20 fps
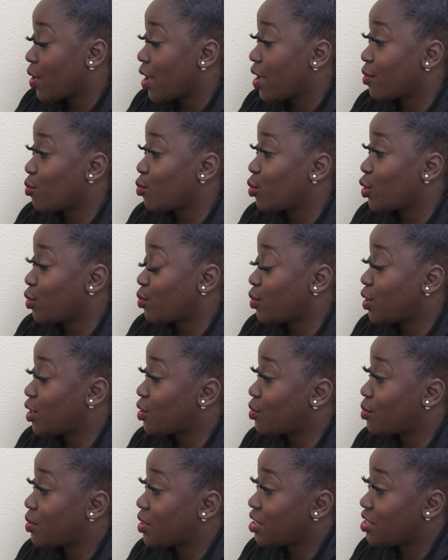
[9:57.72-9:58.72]
do we
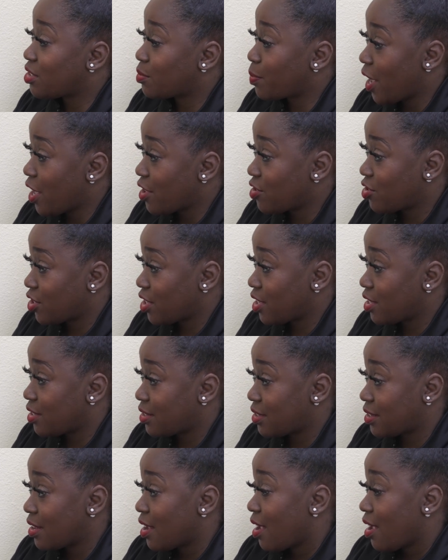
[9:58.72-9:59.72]
do with these
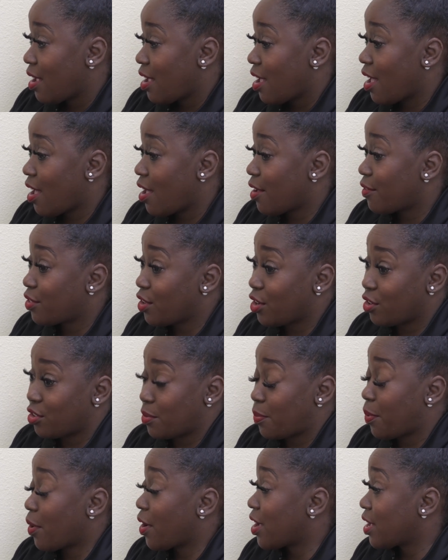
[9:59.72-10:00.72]
patients if they're
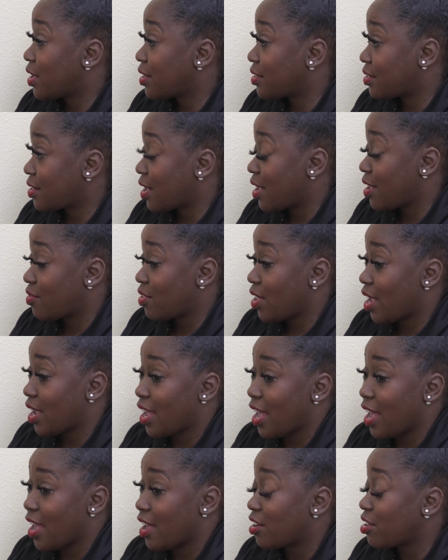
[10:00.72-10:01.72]
depressed and they
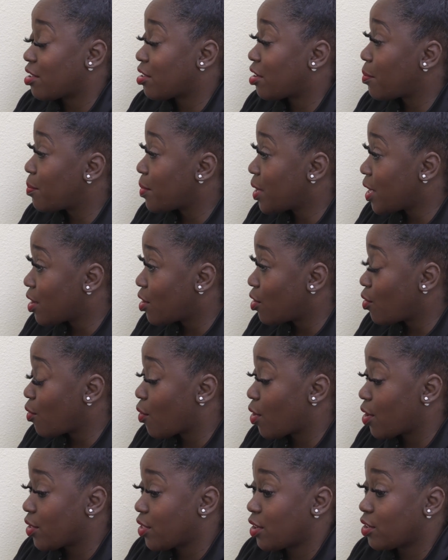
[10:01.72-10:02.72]
can't cook a meal,
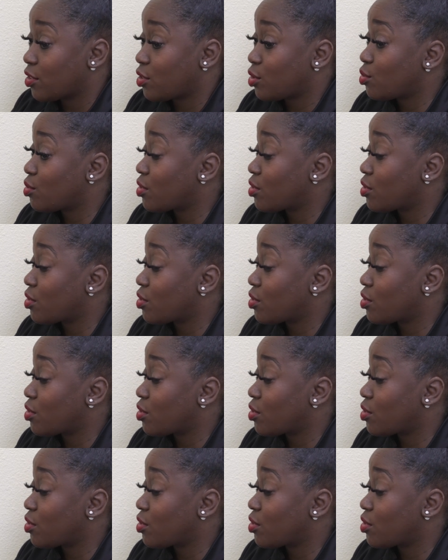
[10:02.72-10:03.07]
or they're too